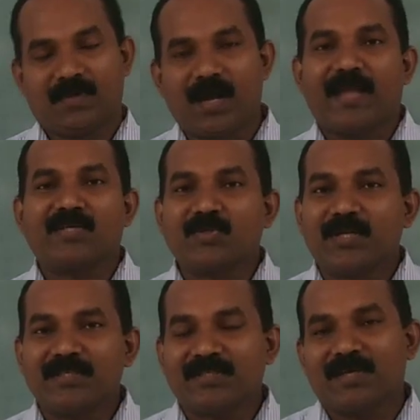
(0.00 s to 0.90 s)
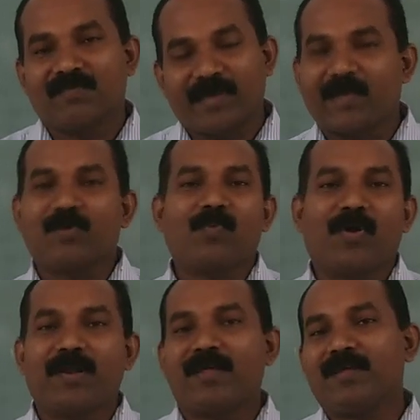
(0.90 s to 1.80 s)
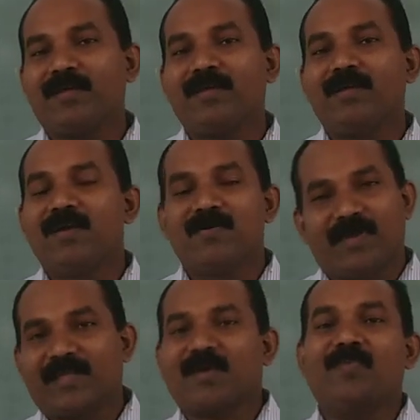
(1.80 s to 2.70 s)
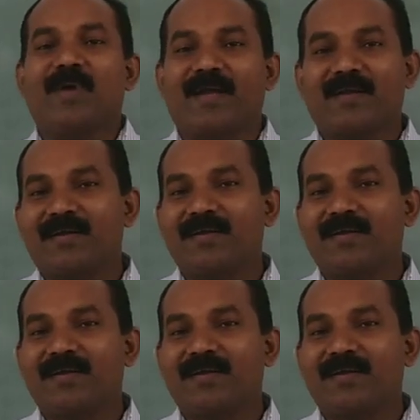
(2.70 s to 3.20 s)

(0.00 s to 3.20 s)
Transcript: Hi students, very good morning. Welcome back.